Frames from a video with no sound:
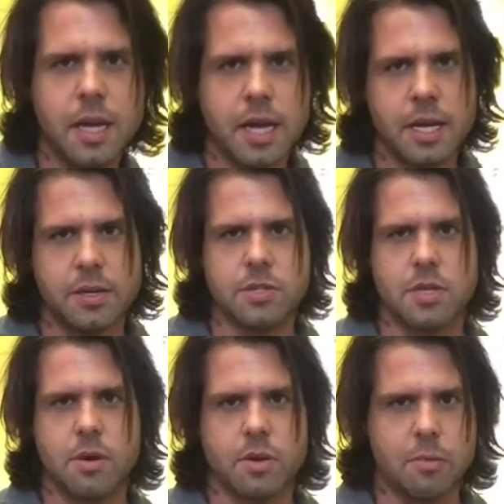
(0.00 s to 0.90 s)
and you
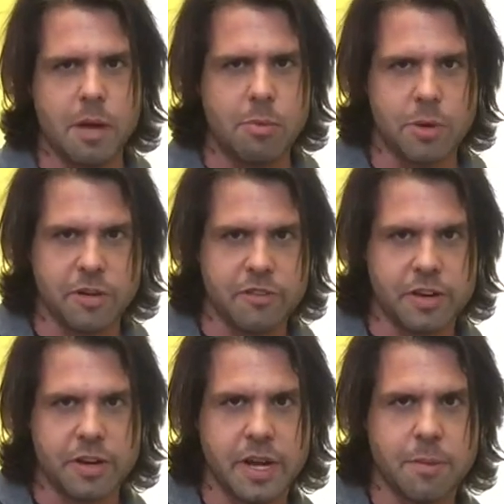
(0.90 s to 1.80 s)
saw when my pointer
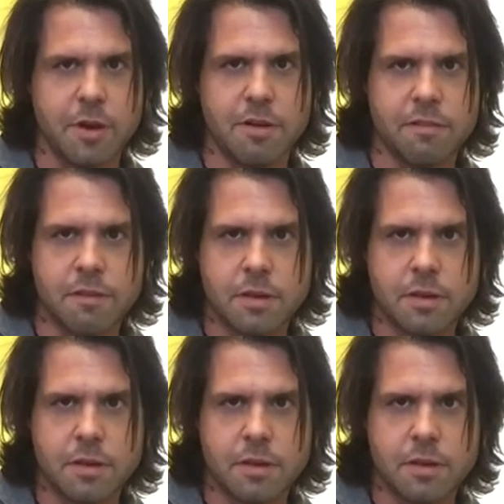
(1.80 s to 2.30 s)
finger came off.